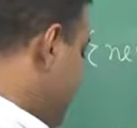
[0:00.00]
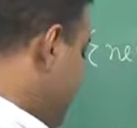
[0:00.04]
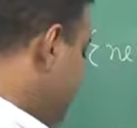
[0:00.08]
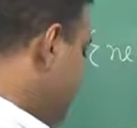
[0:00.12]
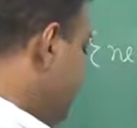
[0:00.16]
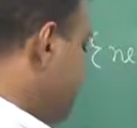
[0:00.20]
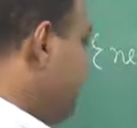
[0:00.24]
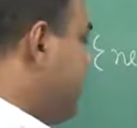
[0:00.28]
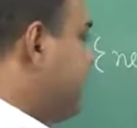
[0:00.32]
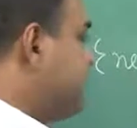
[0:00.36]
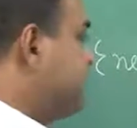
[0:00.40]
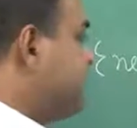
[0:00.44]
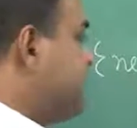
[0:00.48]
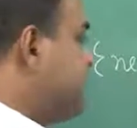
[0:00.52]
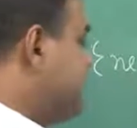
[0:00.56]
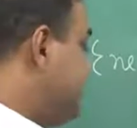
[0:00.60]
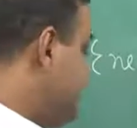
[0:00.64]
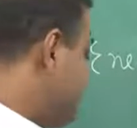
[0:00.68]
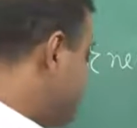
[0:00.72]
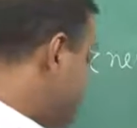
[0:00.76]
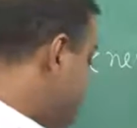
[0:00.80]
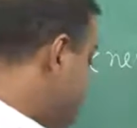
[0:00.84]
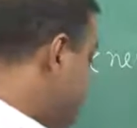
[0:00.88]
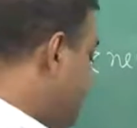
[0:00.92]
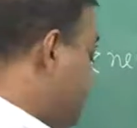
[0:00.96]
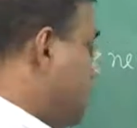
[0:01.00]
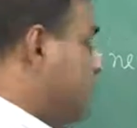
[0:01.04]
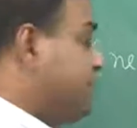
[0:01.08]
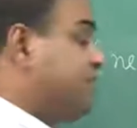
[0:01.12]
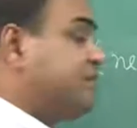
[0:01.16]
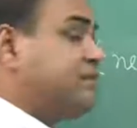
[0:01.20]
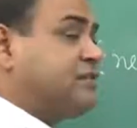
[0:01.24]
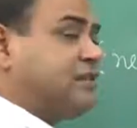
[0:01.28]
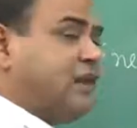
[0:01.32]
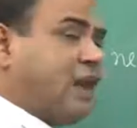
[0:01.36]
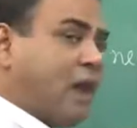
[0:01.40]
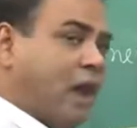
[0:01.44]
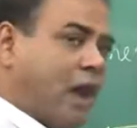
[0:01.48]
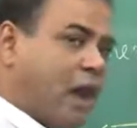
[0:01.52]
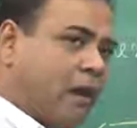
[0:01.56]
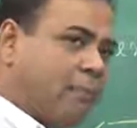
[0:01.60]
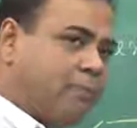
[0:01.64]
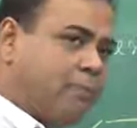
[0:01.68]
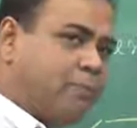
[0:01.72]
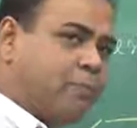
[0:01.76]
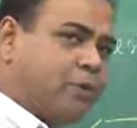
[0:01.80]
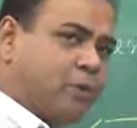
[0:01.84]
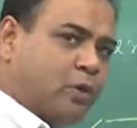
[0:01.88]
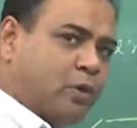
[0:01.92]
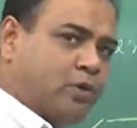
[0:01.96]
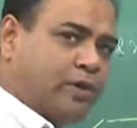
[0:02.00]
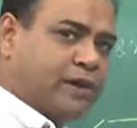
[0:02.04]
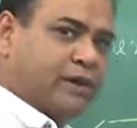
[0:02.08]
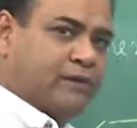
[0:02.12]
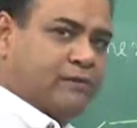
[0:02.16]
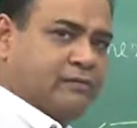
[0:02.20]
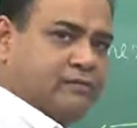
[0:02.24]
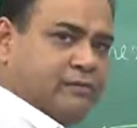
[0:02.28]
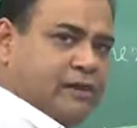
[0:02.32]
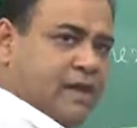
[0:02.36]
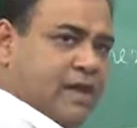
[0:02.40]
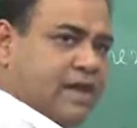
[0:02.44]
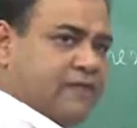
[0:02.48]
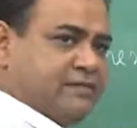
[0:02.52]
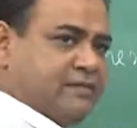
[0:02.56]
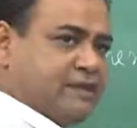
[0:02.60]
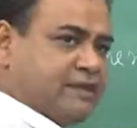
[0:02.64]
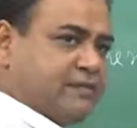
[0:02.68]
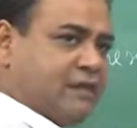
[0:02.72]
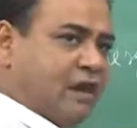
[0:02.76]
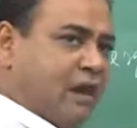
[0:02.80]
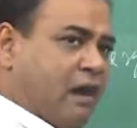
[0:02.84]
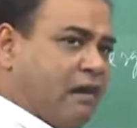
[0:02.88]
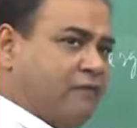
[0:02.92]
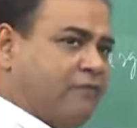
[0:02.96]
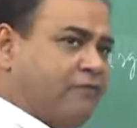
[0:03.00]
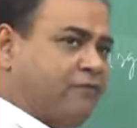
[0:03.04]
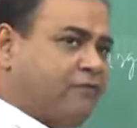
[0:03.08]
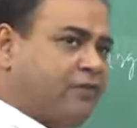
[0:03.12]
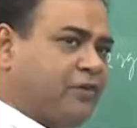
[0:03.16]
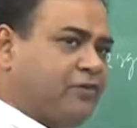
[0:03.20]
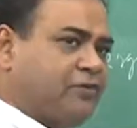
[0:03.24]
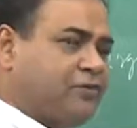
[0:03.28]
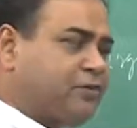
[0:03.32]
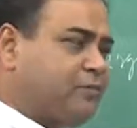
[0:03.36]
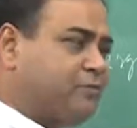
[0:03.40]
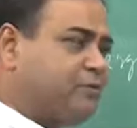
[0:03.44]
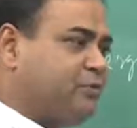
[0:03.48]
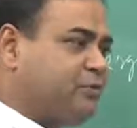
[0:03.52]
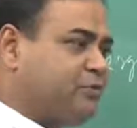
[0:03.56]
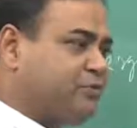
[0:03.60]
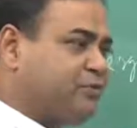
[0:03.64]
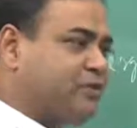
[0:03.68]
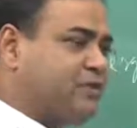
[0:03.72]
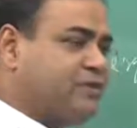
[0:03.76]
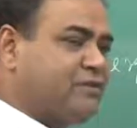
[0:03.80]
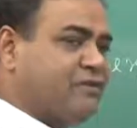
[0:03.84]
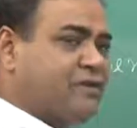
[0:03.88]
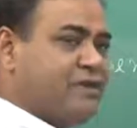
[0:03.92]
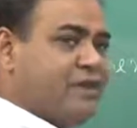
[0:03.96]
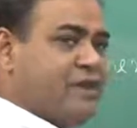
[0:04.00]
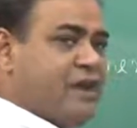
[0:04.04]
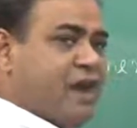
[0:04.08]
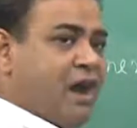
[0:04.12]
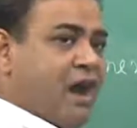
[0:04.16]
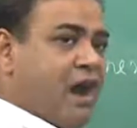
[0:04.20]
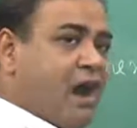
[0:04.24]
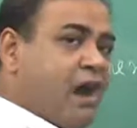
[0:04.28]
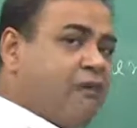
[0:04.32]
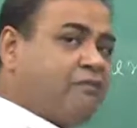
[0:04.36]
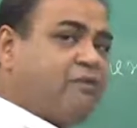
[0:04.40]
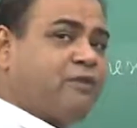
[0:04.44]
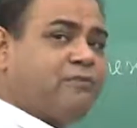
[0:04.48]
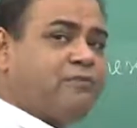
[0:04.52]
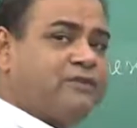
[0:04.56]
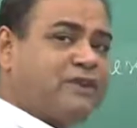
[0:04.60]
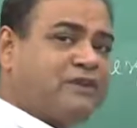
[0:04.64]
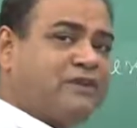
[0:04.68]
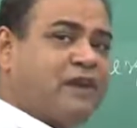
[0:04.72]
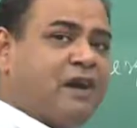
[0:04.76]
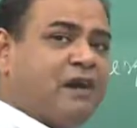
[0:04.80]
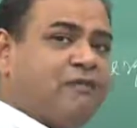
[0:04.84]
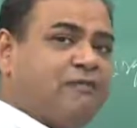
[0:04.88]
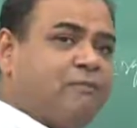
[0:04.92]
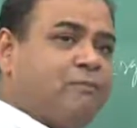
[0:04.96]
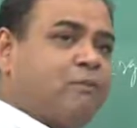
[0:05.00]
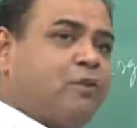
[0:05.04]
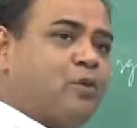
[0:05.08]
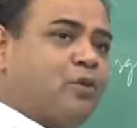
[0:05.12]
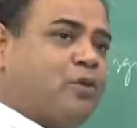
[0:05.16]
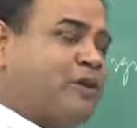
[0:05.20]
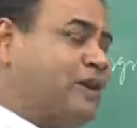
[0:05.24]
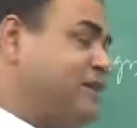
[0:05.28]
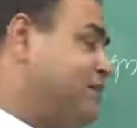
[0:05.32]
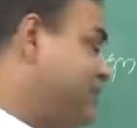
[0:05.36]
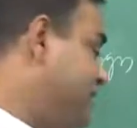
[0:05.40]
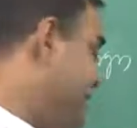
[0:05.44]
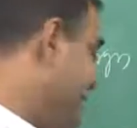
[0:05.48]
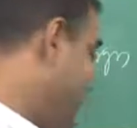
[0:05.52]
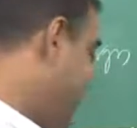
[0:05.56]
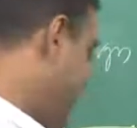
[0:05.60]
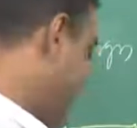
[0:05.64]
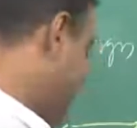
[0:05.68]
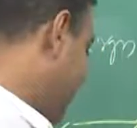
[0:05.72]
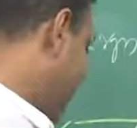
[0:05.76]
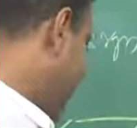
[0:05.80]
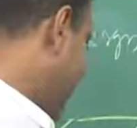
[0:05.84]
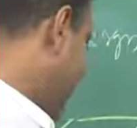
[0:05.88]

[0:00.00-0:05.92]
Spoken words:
Here we are saying that this bond is half broken, and that half contribution, half of that half broken thing